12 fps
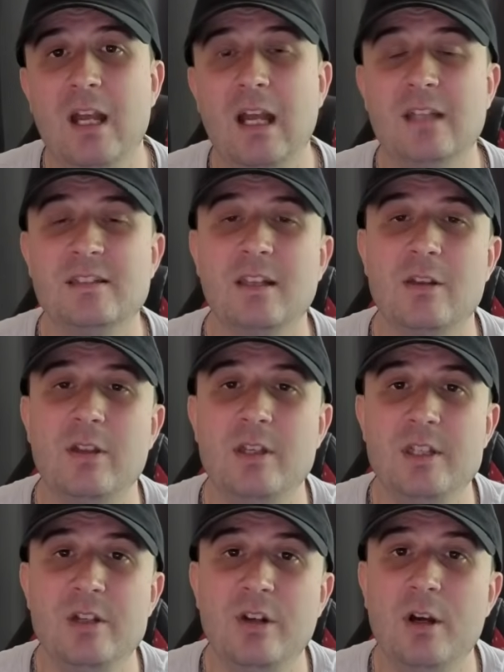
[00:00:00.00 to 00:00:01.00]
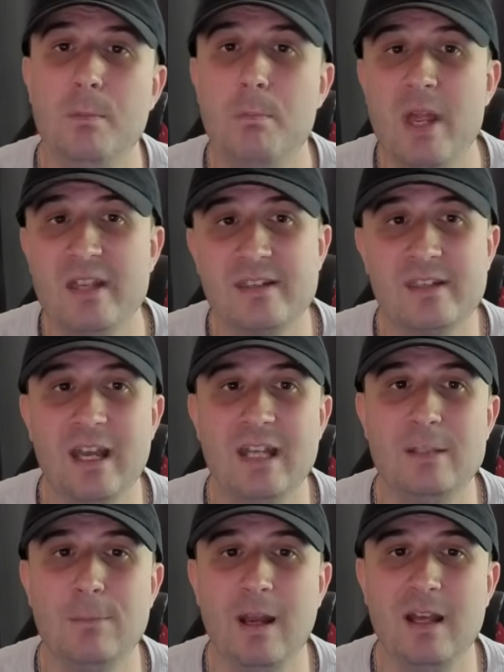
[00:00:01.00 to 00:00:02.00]
and so that you don't miss
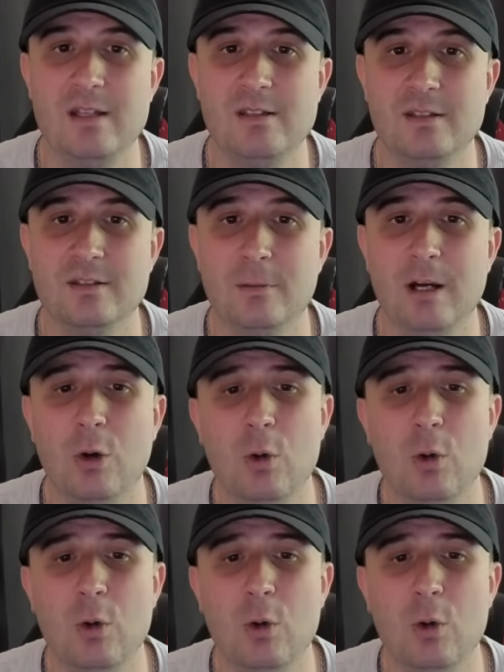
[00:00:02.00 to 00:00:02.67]
any plays as well.